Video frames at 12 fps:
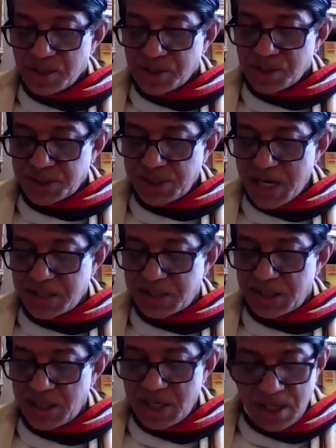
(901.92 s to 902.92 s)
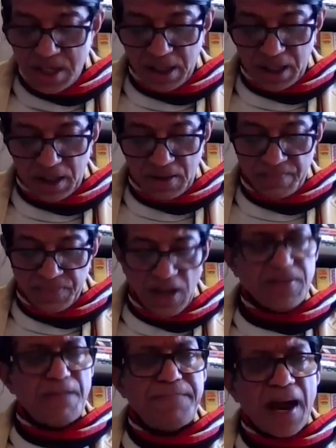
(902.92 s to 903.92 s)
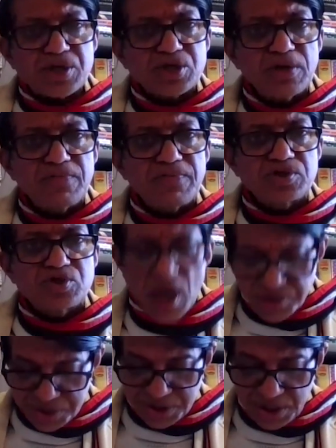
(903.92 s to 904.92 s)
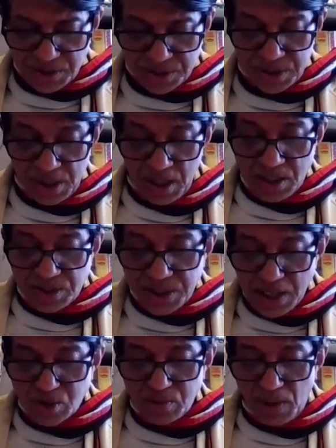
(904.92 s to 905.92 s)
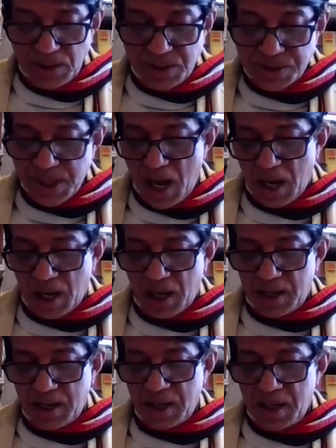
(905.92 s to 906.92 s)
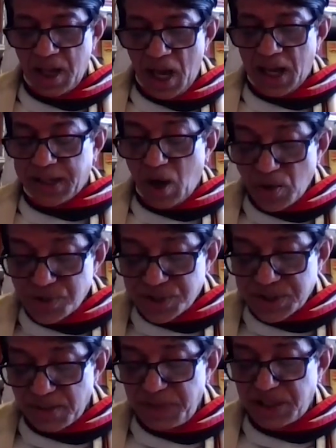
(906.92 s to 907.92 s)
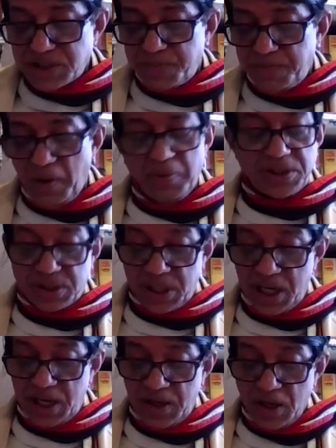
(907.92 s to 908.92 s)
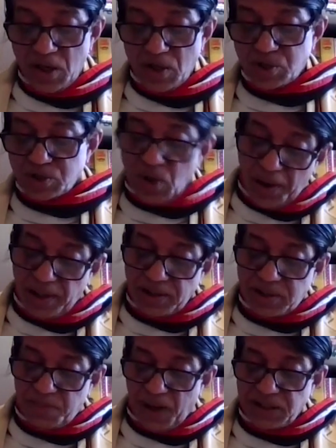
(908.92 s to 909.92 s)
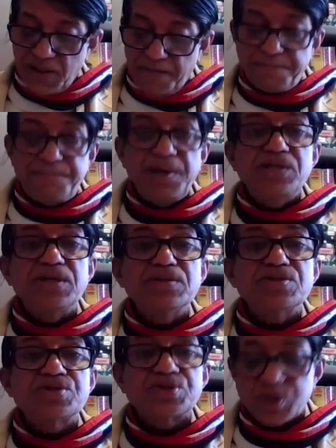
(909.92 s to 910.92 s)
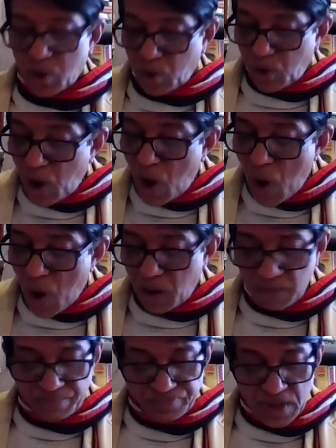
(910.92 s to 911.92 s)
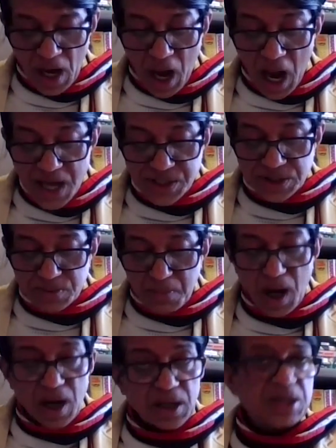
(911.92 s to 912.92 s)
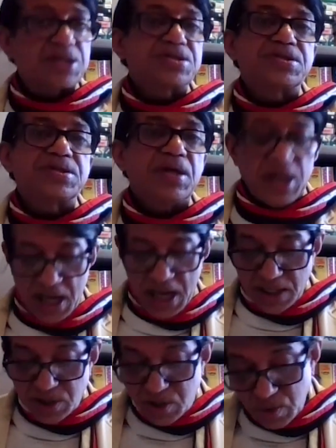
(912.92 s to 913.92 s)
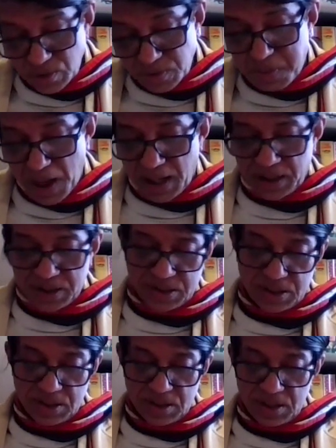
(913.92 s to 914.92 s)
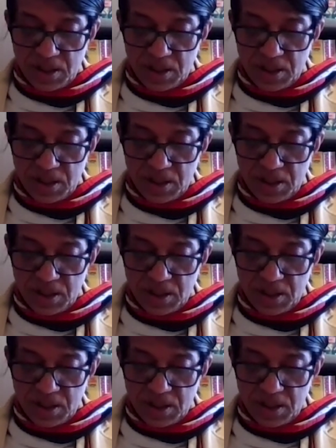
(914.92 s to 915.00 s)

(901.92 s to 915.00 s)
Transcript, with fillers: sight, hearing, the passion for justice, sexual desire, a consummate poetry soiled by the pigeon's claw, ice marked and tooth marked,